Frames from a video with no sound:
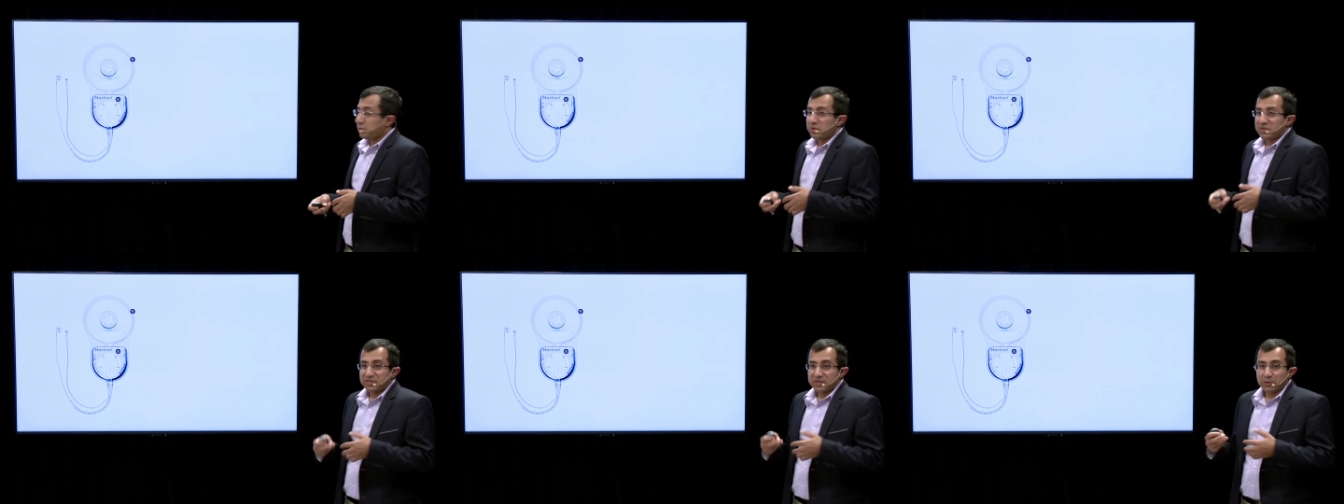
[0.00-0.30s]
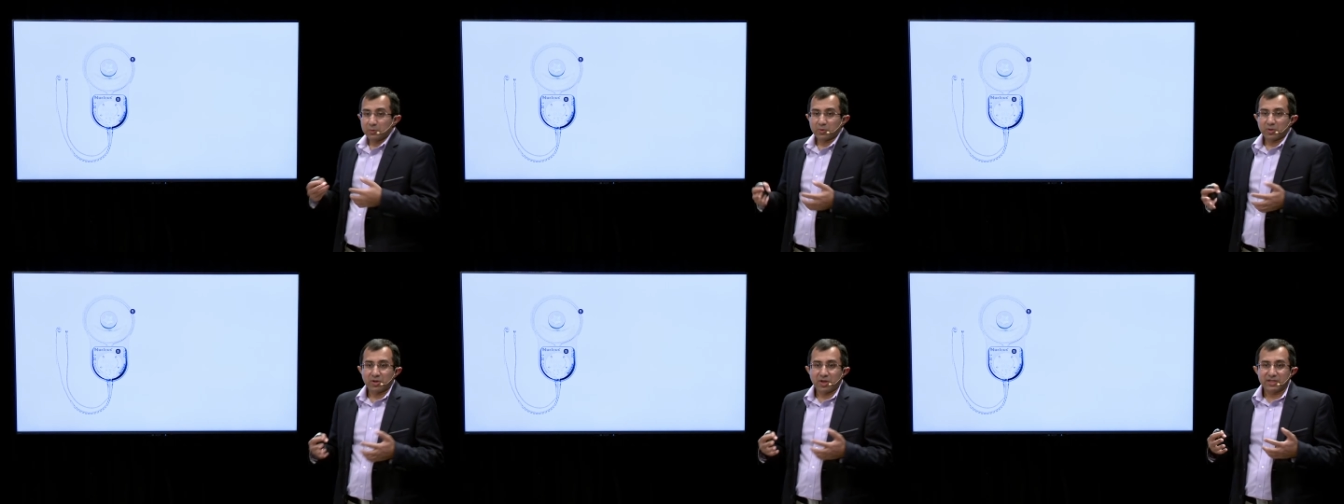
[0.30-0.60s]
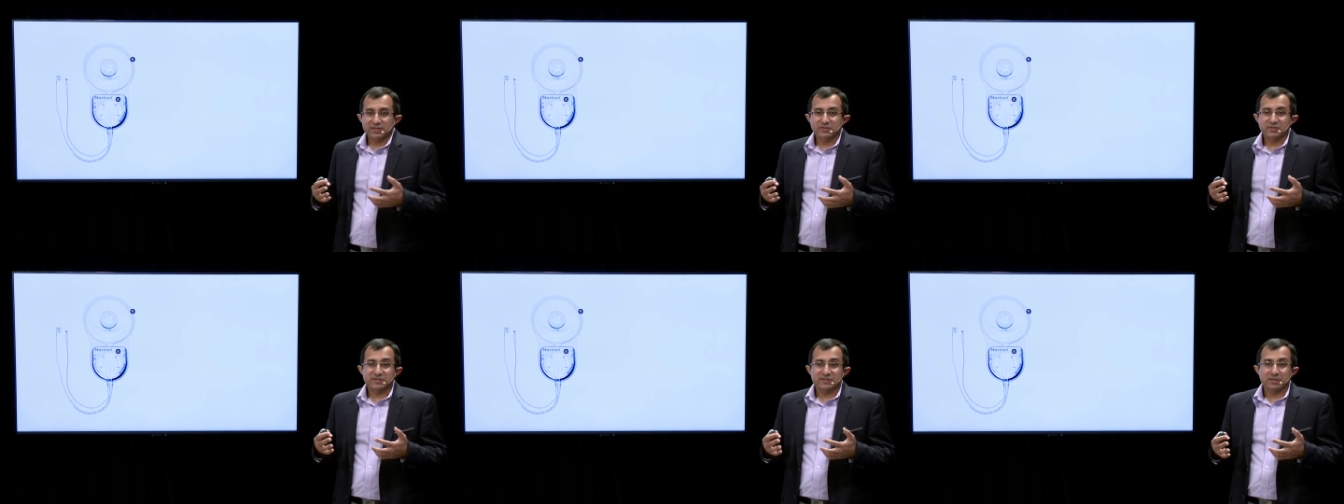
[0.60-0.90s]
we think we're
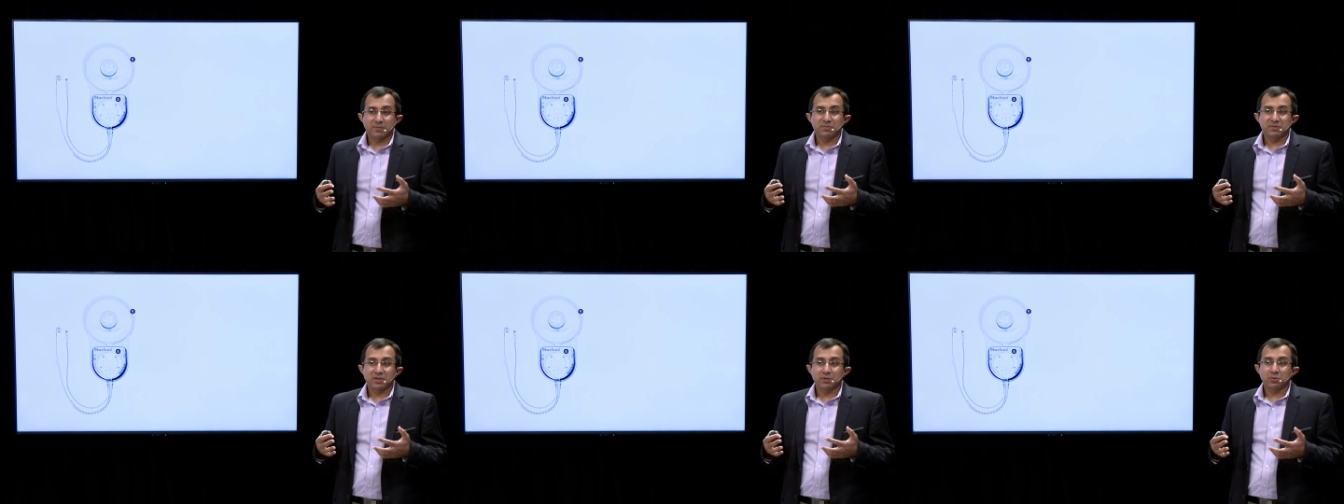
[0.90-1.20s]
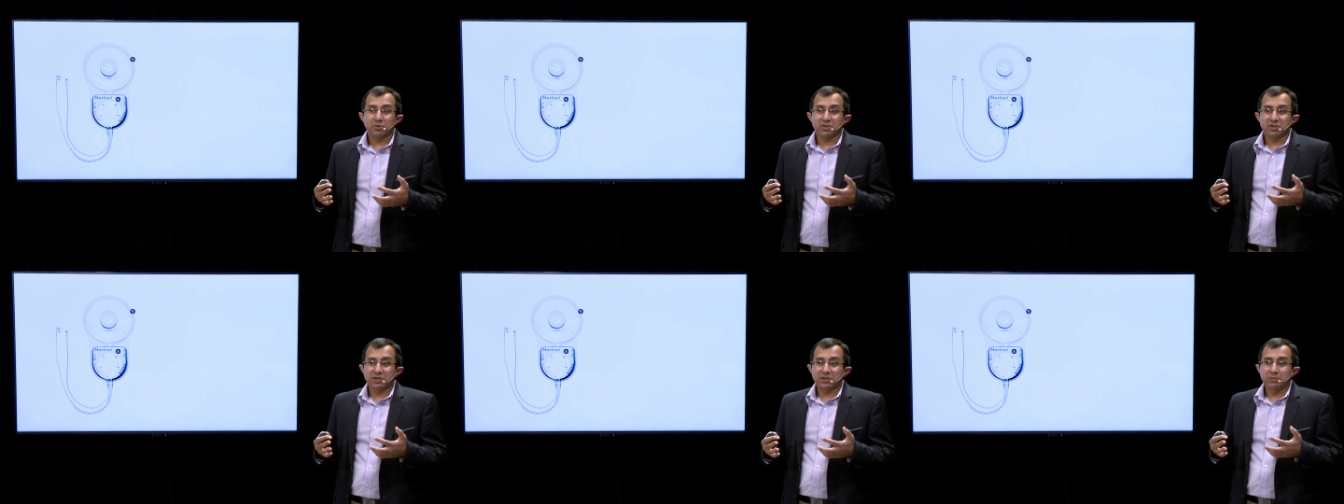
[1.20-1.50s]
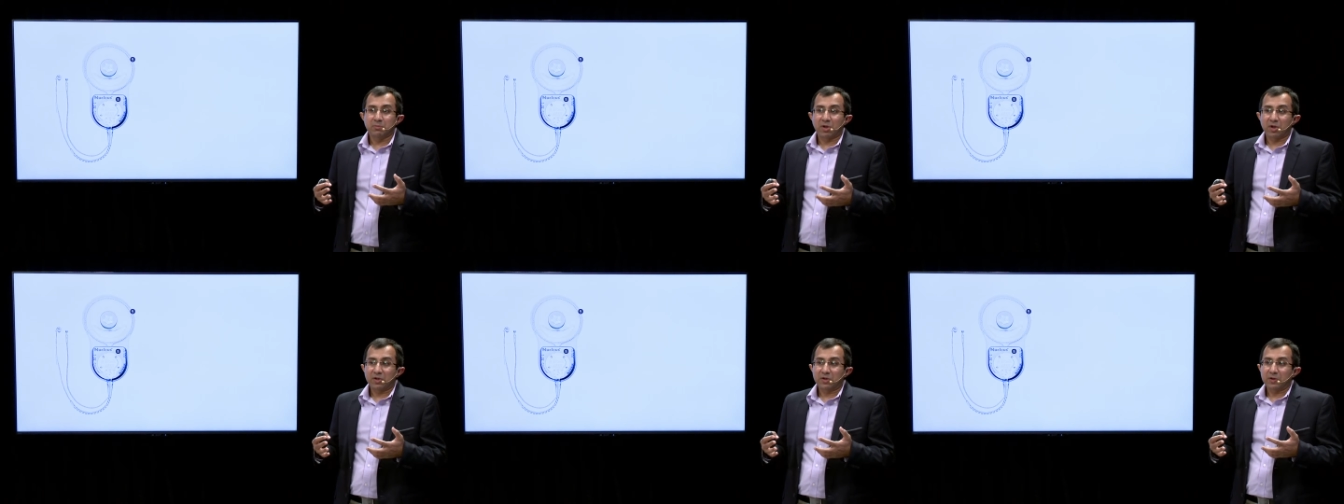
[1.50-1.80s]
onto something really
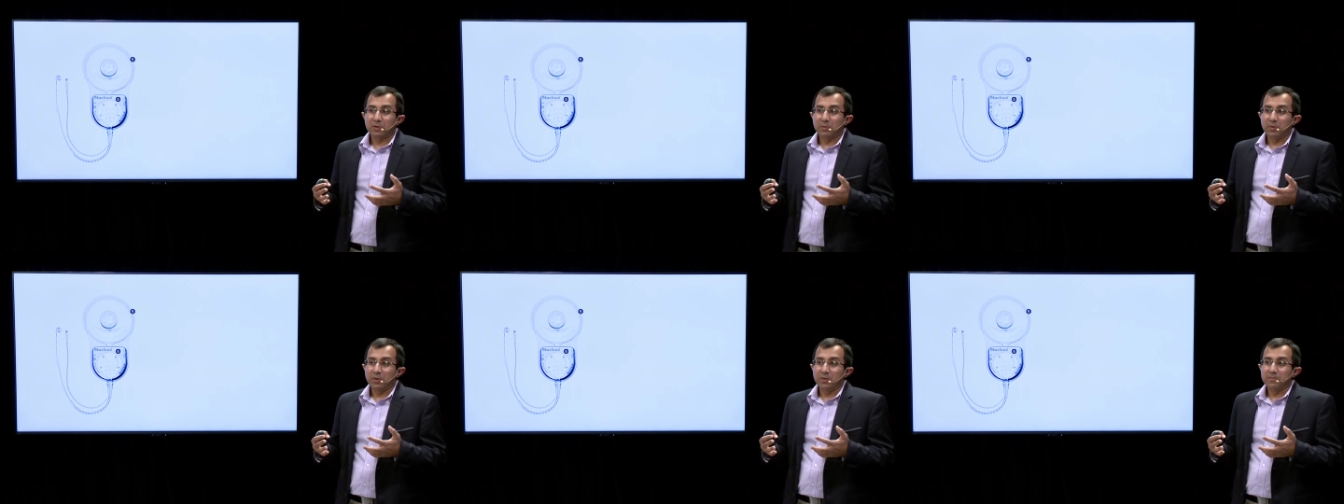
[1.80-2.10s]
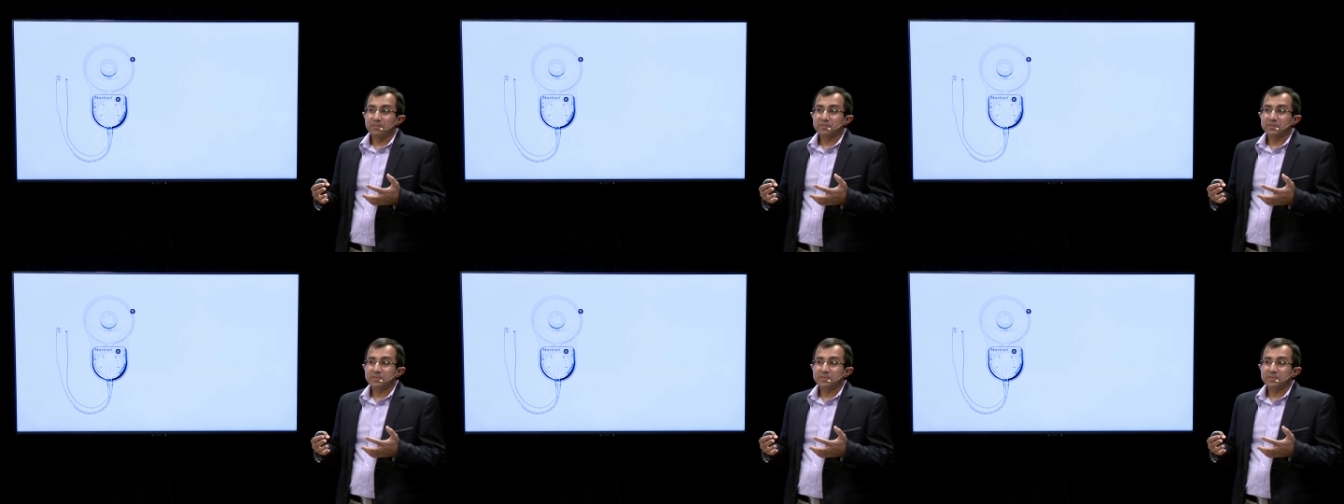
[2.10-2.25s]
remarkable.